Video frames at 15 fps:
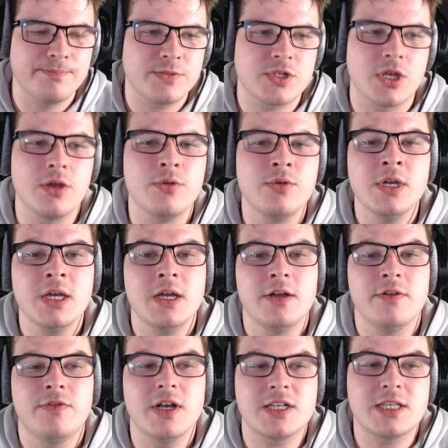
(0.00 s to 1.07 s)
So
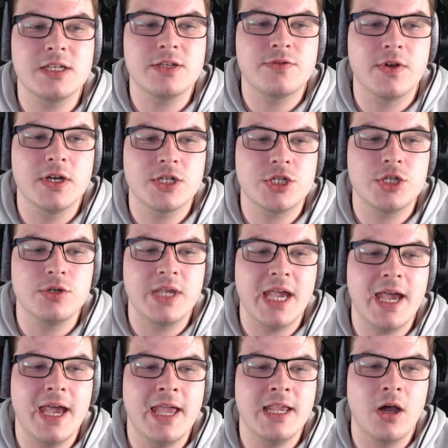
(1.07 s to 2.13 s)
first things first, you
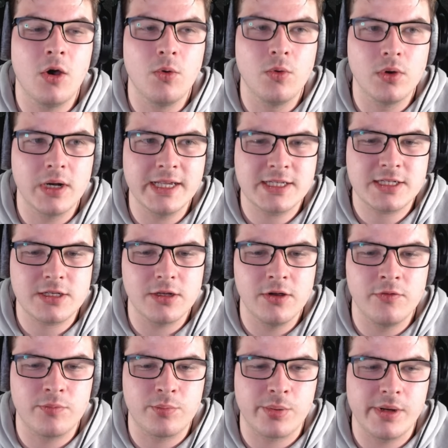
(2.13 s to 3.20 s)
get a whole list
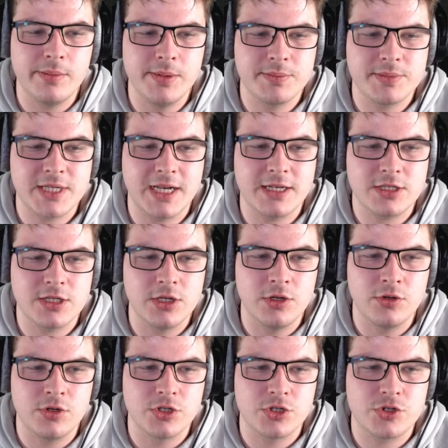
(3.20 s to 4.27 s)
of premium tanks that you
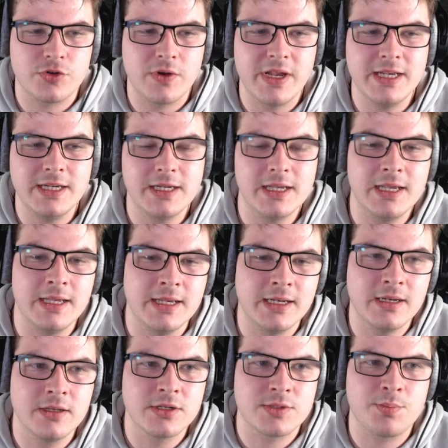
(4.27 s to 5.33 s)
can trade
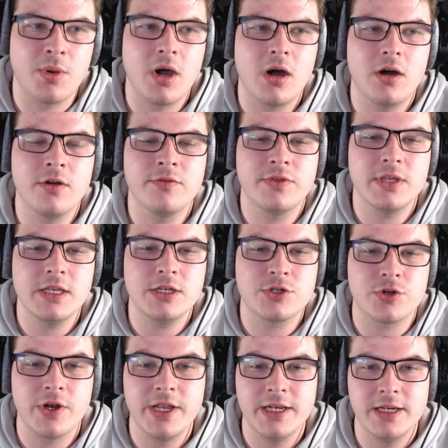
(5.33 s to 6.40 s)
in as part of the
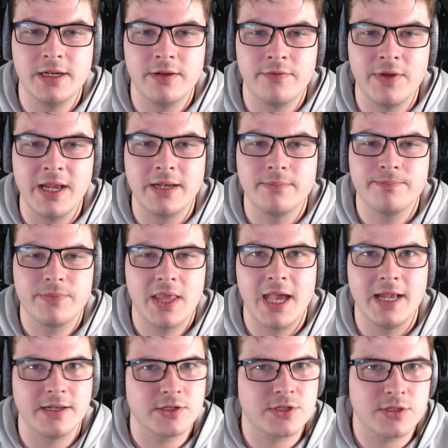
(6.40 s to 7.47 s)
trade-in event,
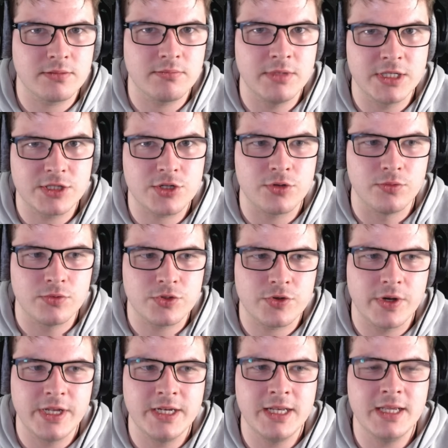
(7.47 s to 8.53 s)
hence it's called
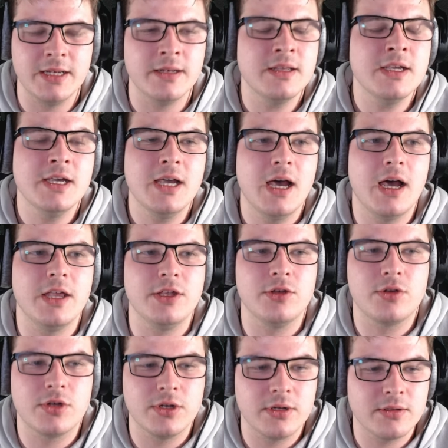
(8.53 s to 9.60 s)
trade-in. You
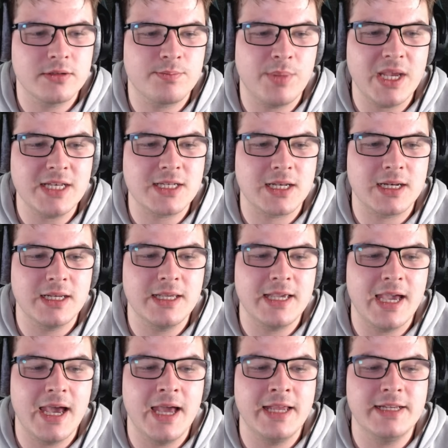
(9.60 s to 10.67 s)
can basically
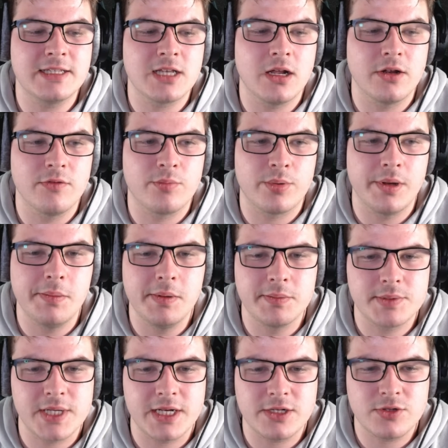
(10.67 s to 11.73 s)
get a ton of premium
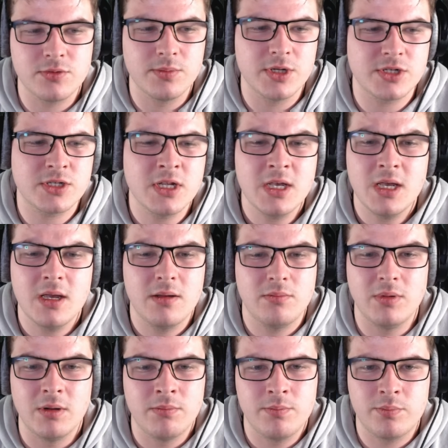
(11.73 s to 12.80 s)
tanks, almost,
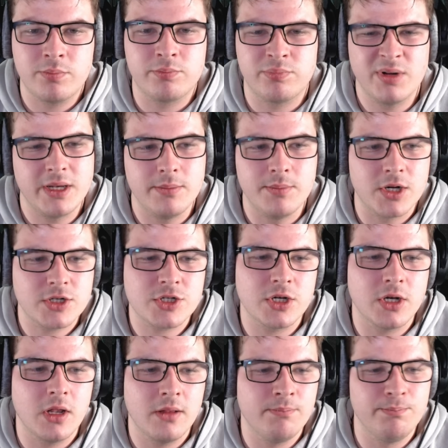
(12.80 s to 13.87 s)
well, pretty much
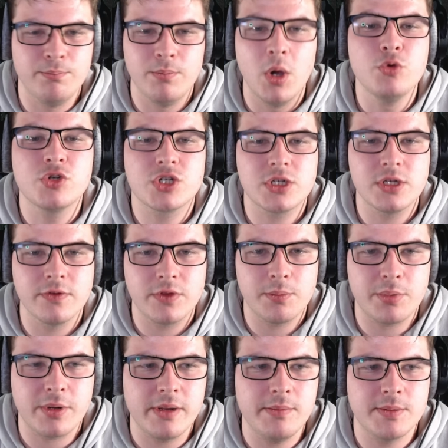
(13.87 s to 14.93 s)
most of the
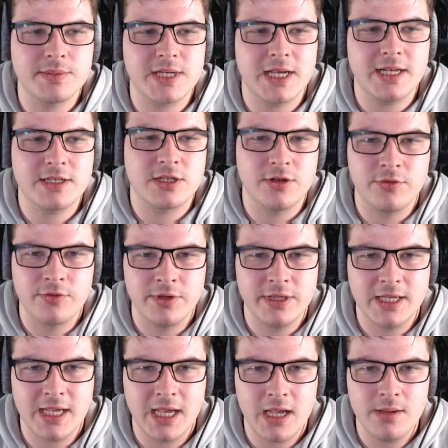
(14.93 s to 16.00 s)
premium tanks that are in the
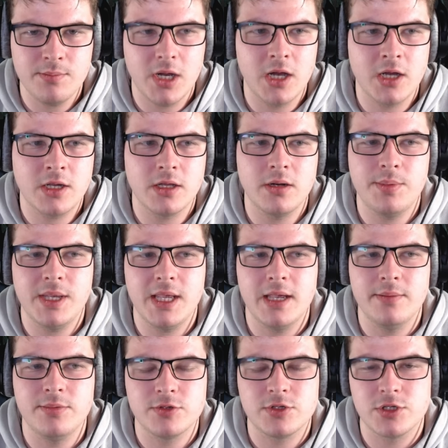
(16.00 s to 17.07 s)
game are going to be
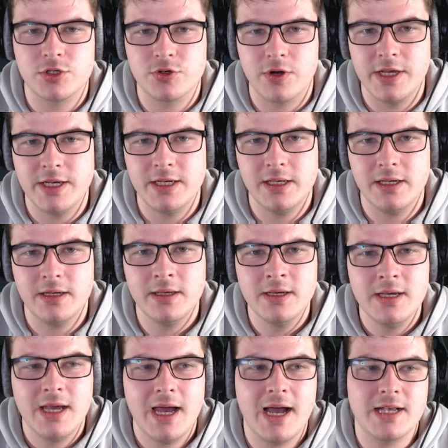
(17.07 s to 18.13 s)
able to trade in
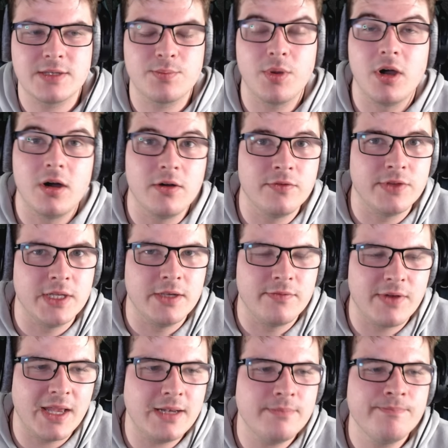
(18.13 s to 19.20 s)
as part of the
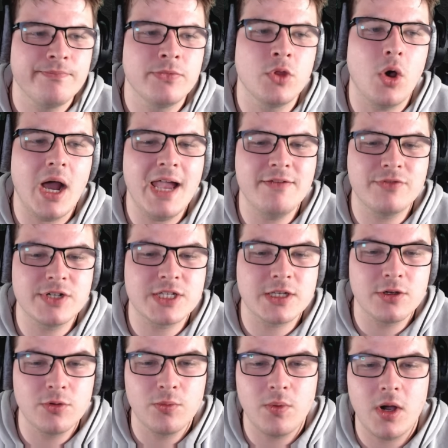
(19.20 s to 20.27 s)
event. Not every
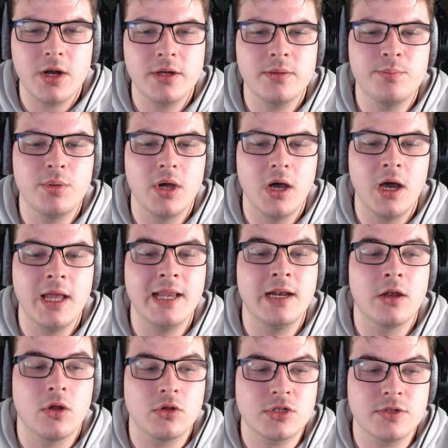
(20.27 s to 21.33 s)
single one, but a
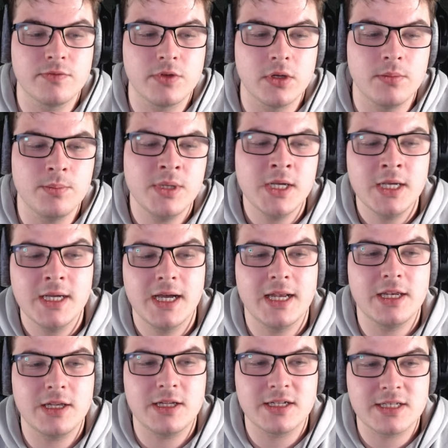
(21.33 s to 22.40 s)
lot of them.
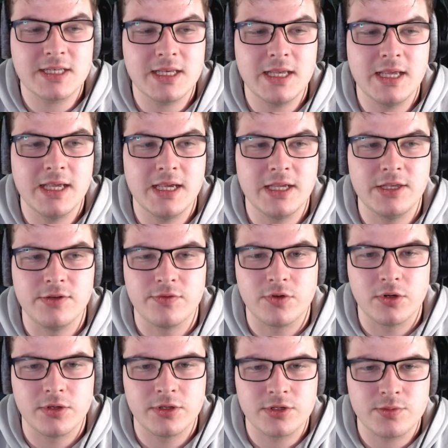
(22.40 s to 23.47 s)
And you can see here you've
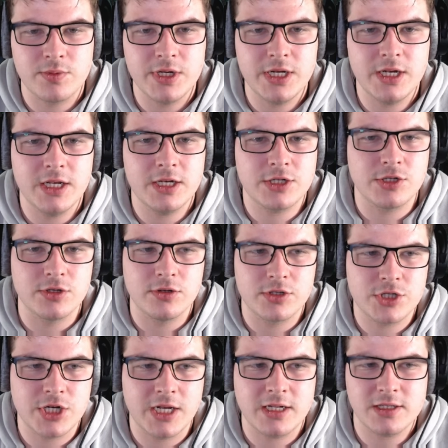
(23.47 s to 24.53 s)
got the Swedish, you've got
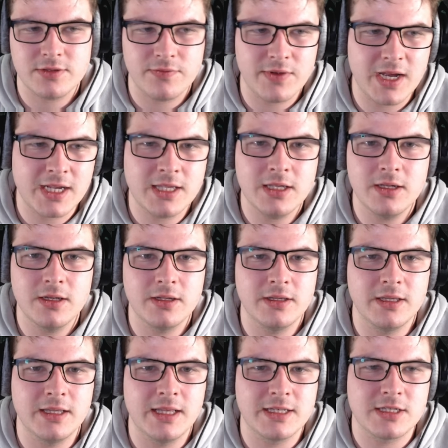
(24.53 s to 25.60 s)
Czechoslovakian,
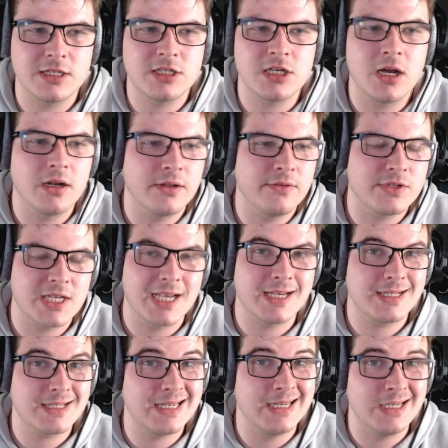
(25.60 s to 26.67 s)
and there's a ton of
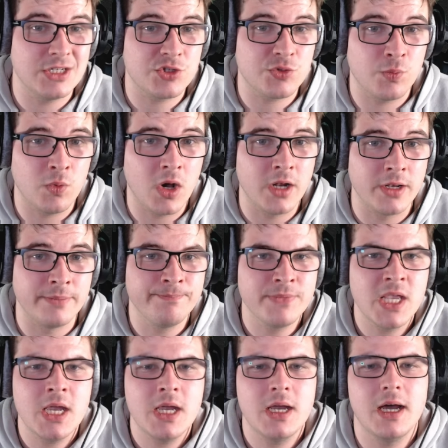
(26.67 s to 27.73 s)
tanks in each one.
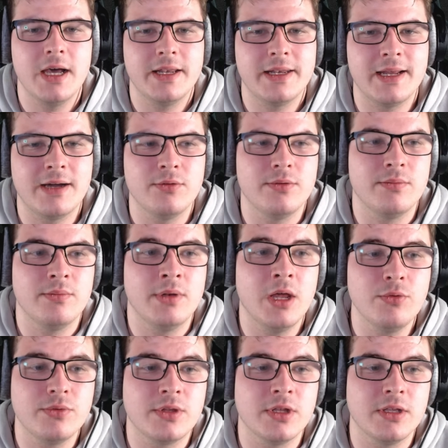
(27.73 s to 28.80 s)
Now
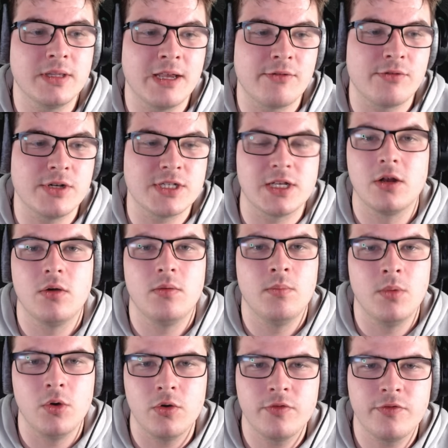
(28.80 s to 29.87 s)
note that there is a lot
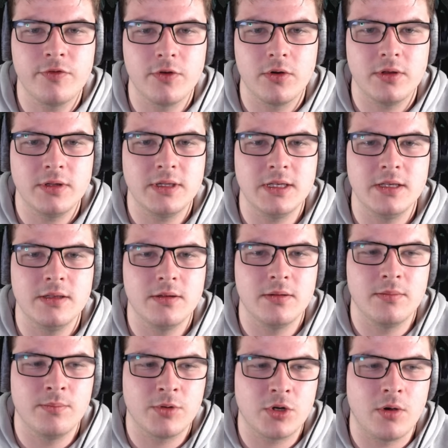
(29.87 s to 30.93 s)
more for the
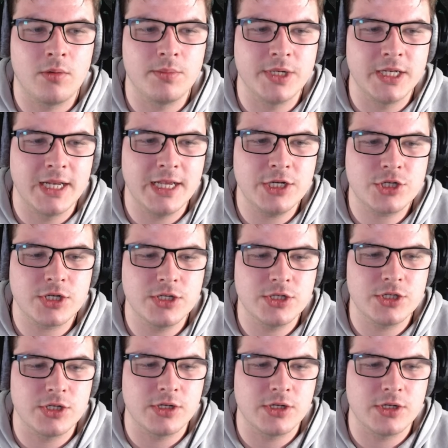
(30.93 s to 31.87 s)
common nations.